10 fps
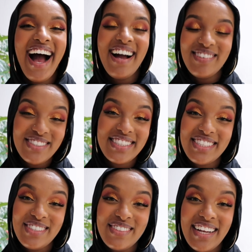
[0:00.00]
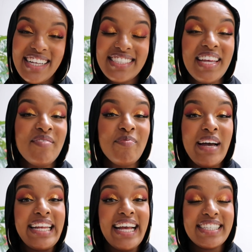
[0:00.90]
I will see you guys in
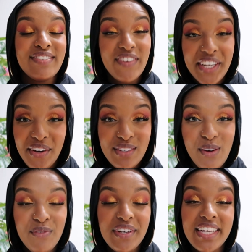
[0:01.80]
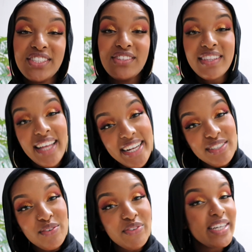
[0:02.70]
my next video. Don't forget to like,
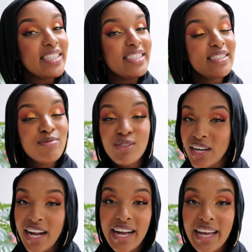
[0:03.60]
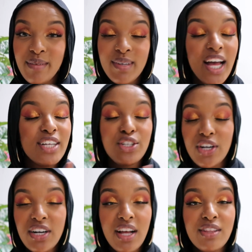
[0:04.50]
don't forget to subscribe,
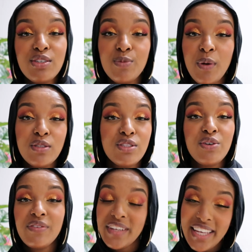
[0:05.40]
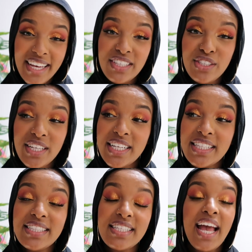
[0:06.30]
turn on those post
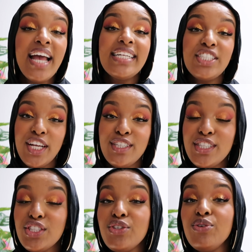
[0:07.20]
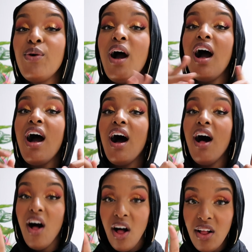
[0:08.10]
notifications, change it to
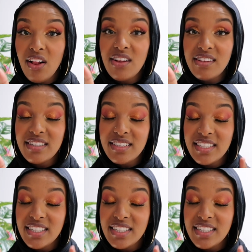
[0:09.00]
all,